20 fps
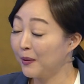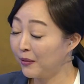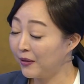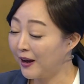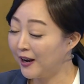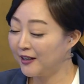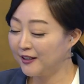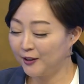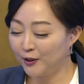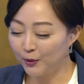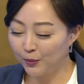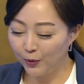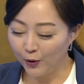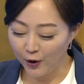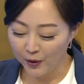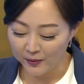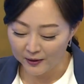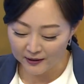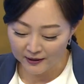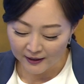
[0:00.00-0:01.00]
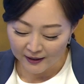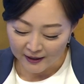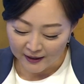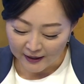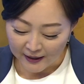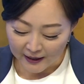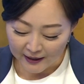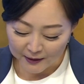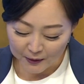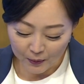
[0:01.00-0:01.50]
THAAD deployment,
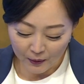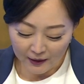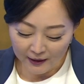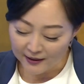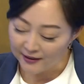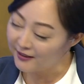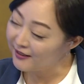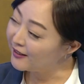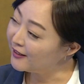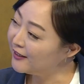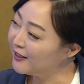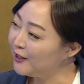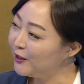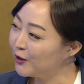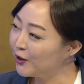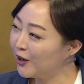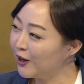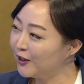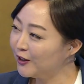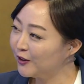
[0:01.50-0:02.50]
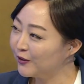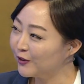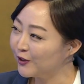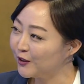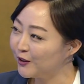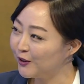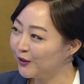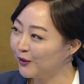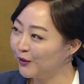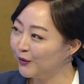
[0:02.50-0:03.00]
as well as continued
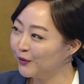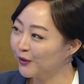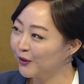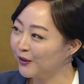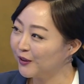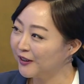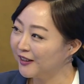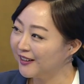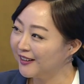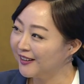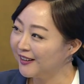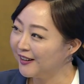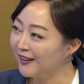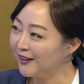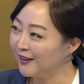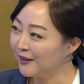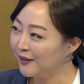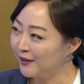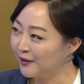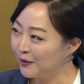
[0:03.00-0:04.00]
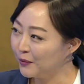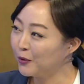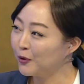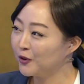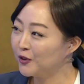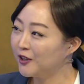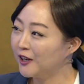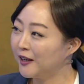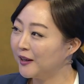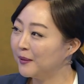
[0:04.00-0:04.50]
controversy over the
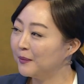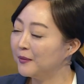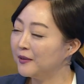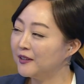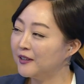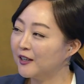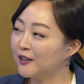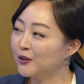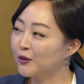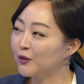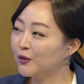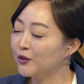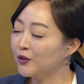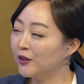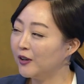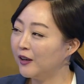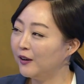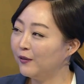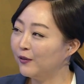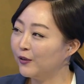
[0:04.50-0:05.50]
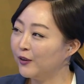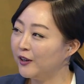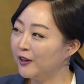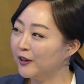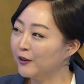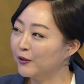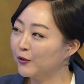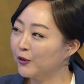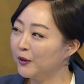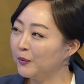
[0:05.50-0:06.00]
wartime sexual slavery
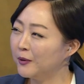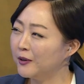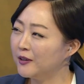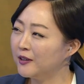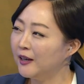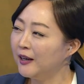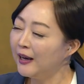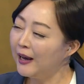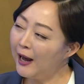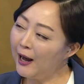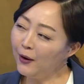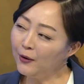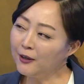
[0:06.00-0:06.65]
agreement. How